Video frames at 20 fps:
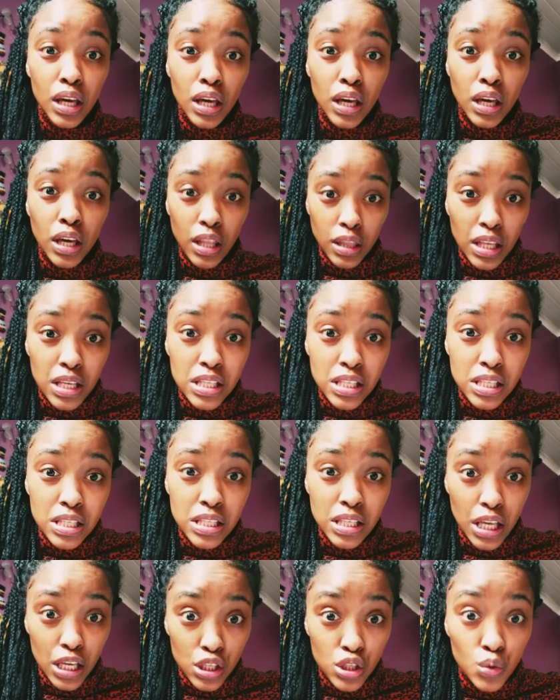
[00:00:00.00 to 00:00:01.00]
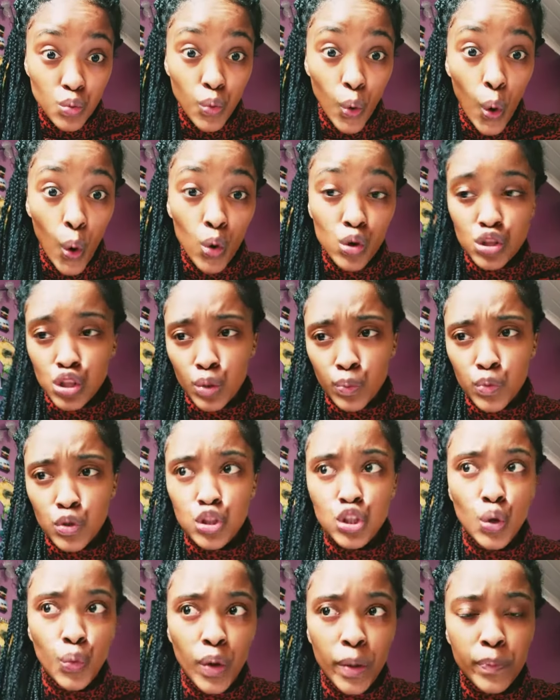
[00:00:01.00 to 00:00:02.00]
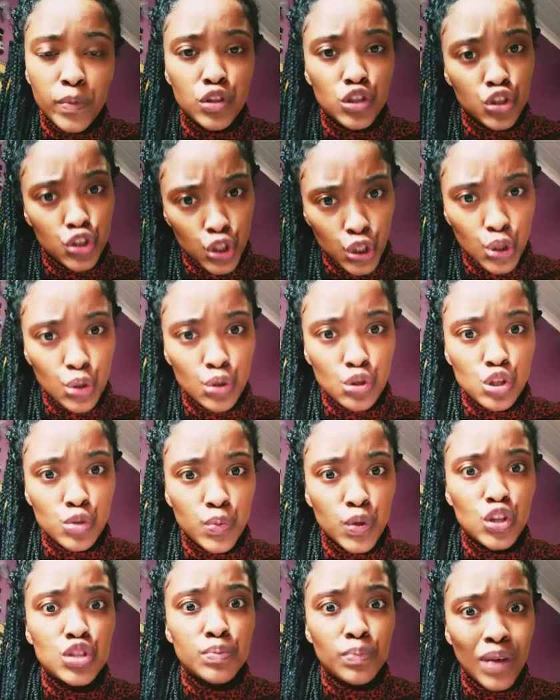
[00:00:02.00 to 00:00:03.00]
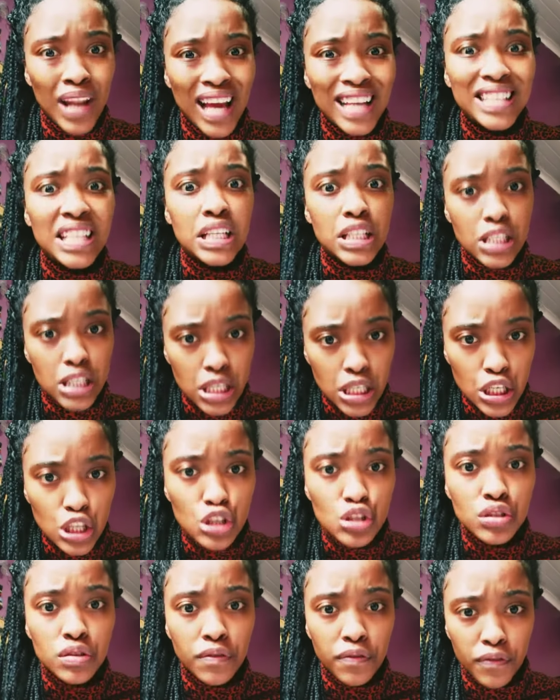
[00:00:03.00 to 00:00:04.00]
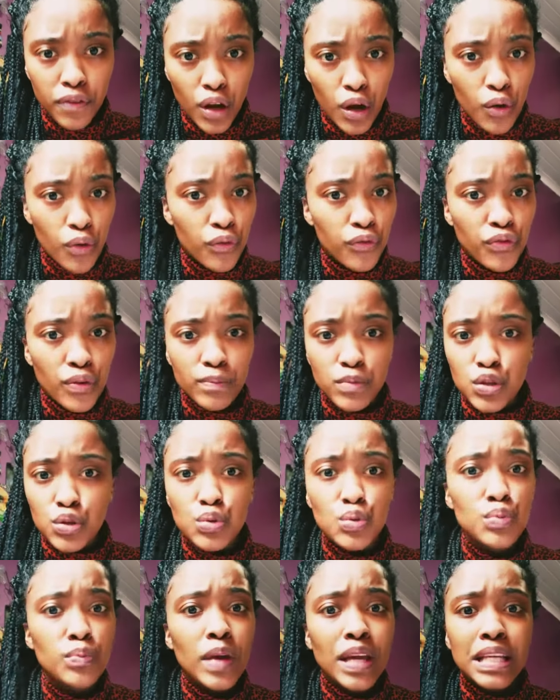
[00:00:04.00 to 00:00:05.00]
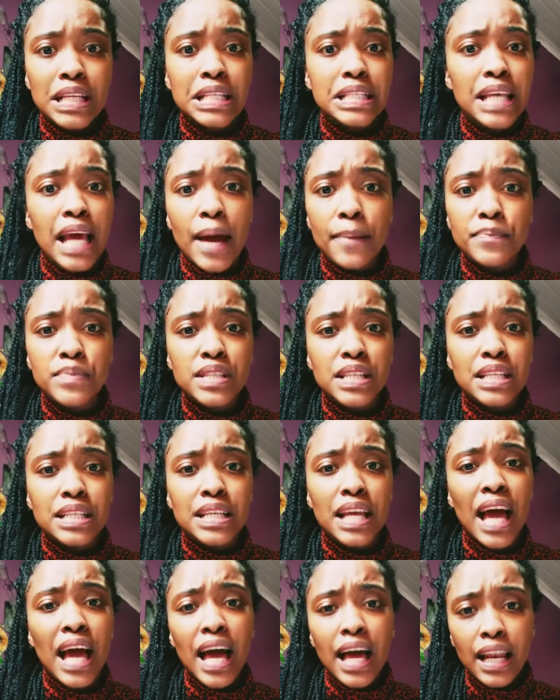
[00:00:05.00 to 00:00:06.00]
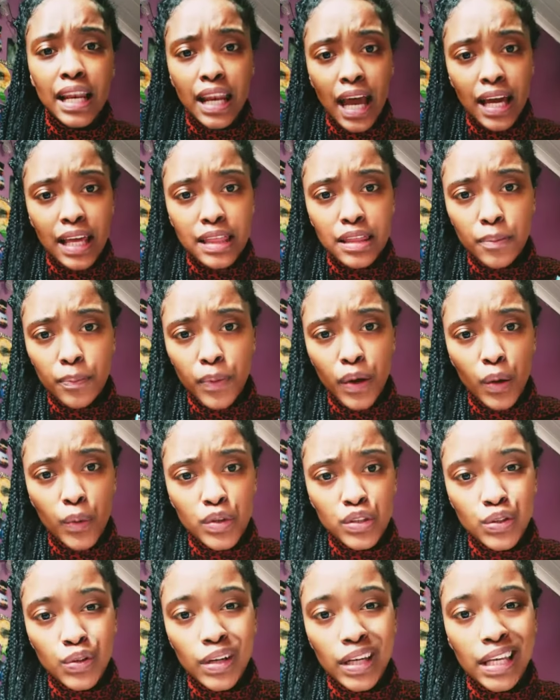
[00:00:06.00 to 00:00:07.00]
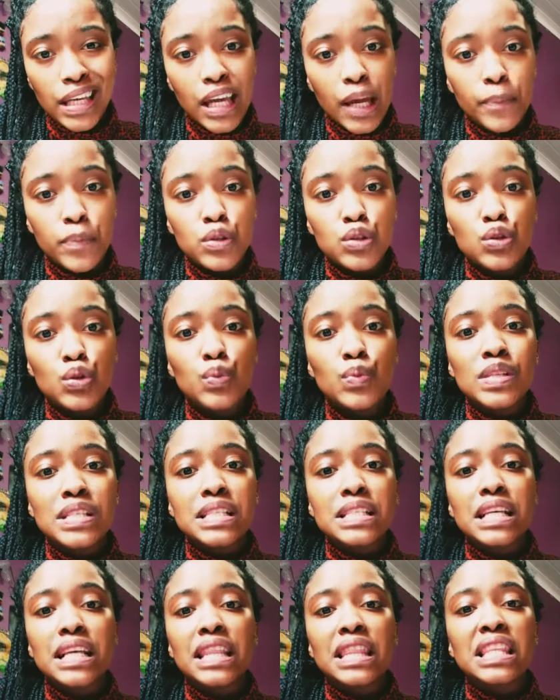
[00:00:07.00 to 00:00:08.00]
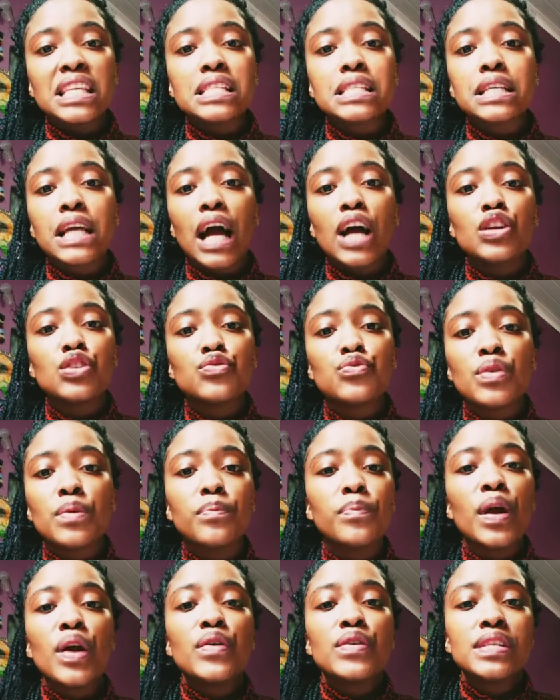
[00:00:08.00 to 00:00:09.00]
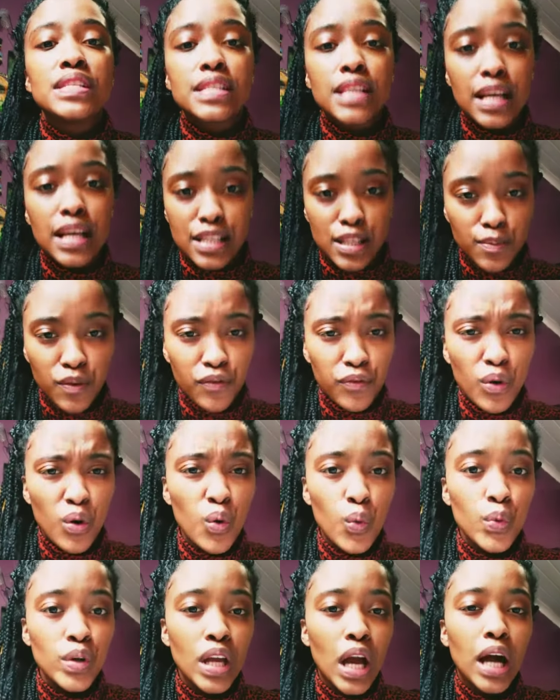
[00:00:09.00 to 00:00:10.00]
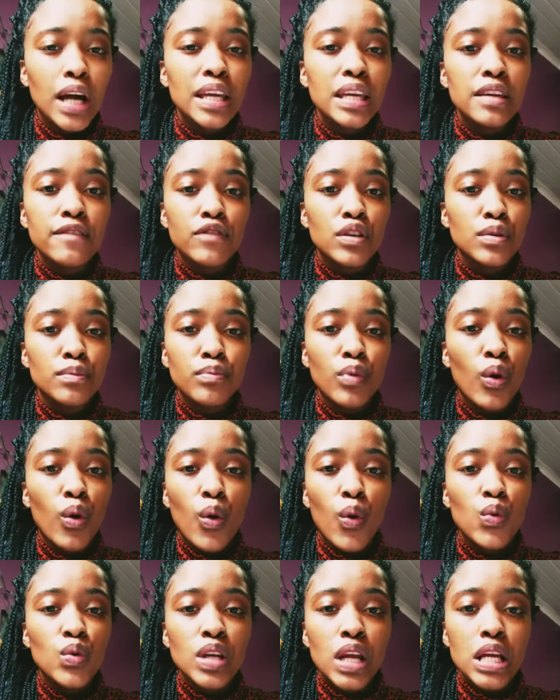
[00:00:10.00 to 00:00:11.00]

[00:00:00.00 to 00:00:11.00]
This is war, so put your weapons to use because blood continues to flow from too many taps. And like the poet Koleka Patuma said, this country buries us before we are even born.